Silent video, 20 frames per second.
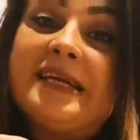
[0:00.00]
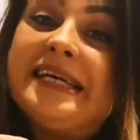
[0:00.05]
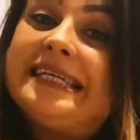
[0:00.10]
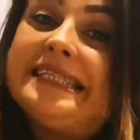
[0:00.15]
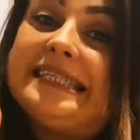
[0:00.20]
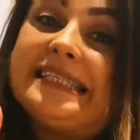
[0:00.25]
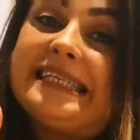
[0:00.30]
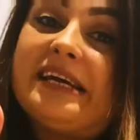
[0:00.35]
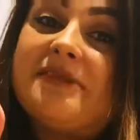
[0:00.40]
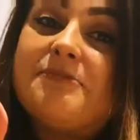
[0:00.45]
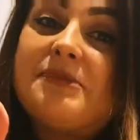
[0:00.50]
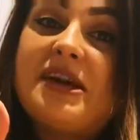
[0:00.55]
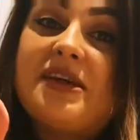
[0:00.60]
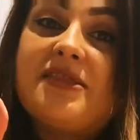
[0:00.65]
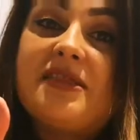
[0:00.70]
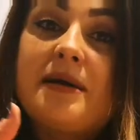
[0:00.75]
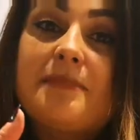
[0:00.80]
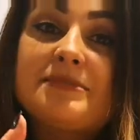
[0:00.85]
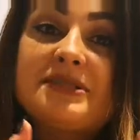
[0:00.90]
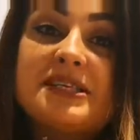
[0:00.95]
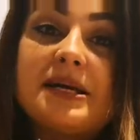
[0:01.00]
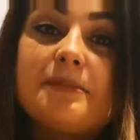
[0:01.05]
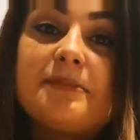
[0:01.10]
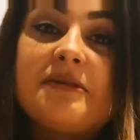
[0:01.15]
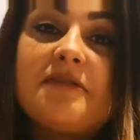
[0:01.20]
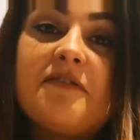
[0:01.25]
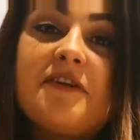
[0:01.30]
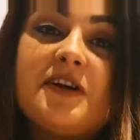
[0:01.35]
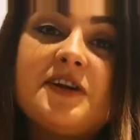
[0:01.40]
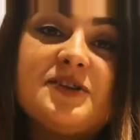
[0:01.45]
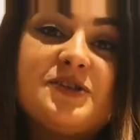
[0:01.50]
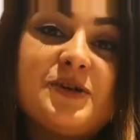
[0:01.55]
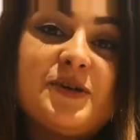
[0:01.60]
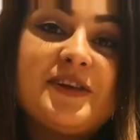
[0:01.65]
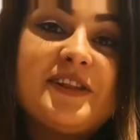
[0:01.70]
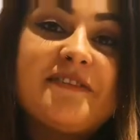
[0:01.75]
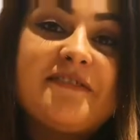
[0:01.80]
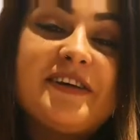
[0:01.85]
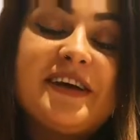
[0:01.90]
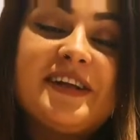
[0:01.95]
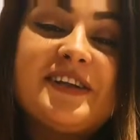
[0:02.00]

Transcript: Please give me a thumbs up if you enjoy the